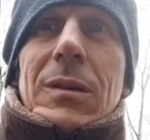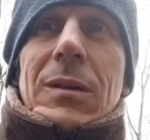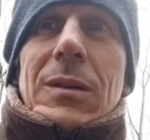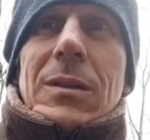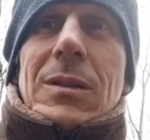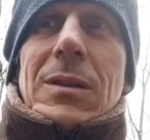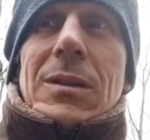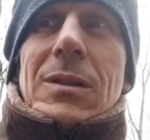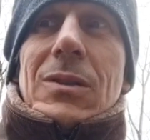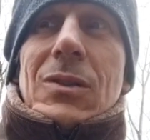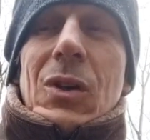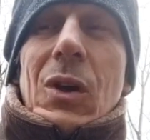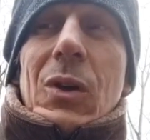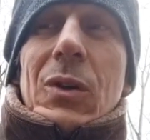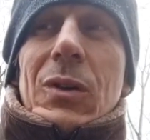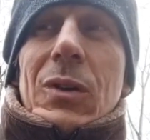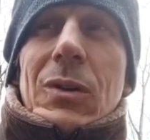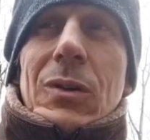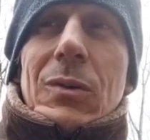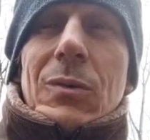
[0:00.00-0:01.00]
is
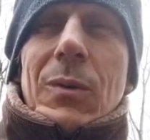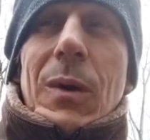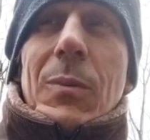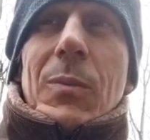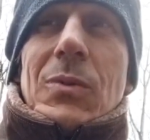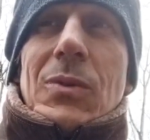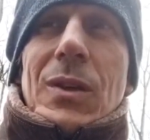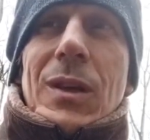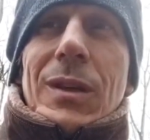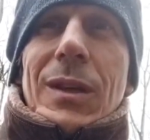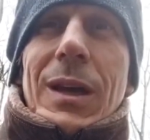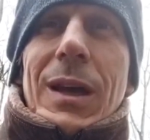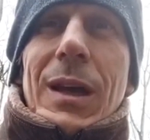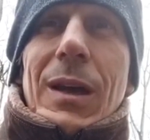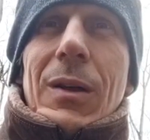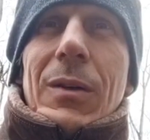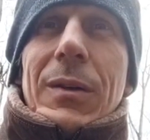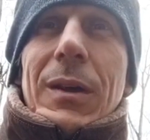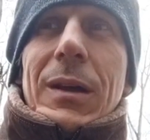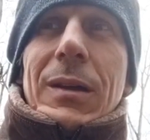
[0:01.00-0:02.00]
starting to represent the
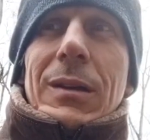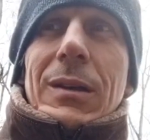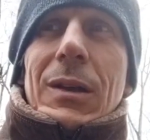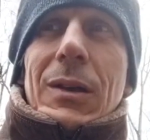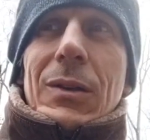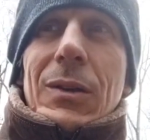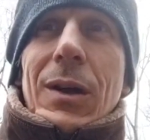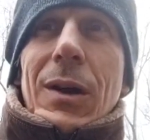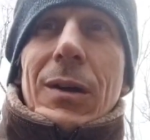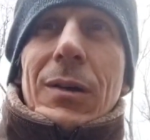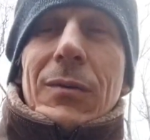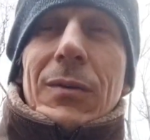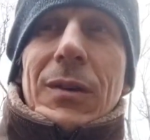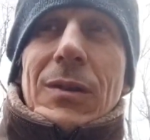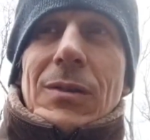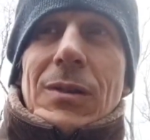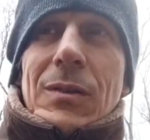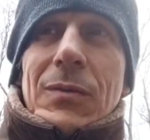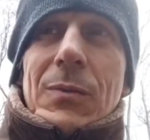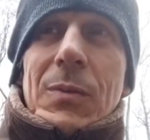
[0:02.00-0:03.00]
hell that a lot of
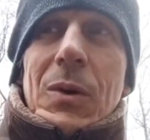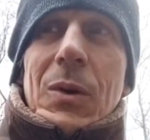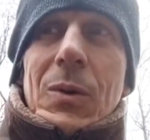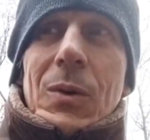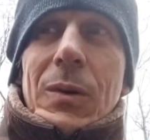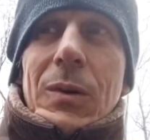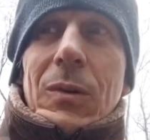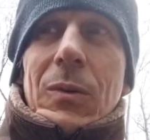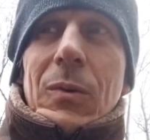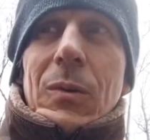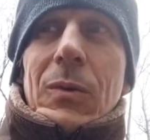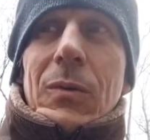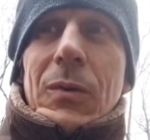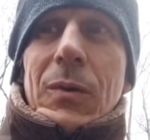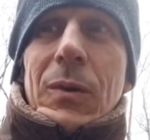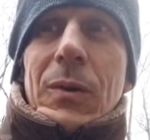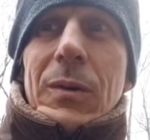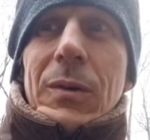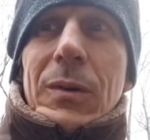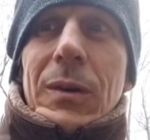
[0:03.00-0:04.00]
us have been going through
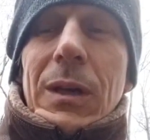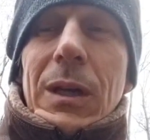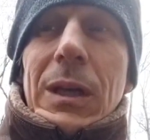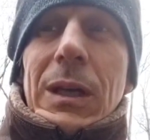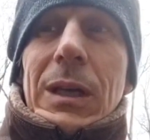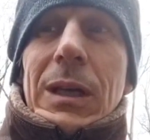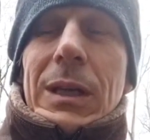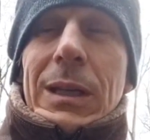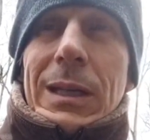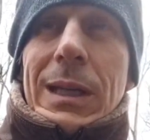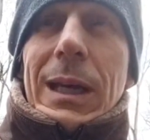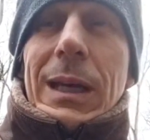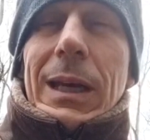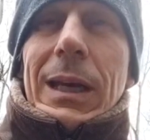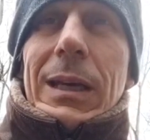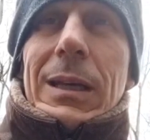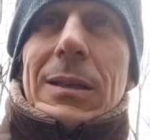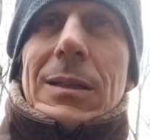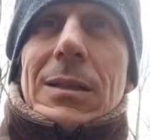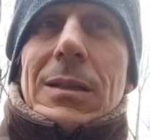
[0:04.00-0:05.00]
for
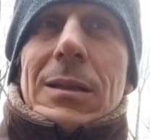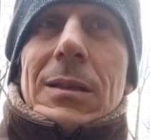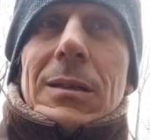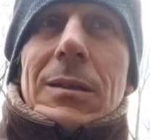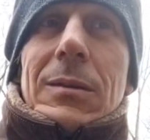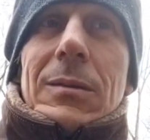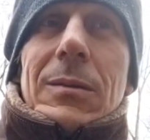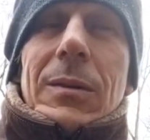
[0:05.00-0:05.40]
decades,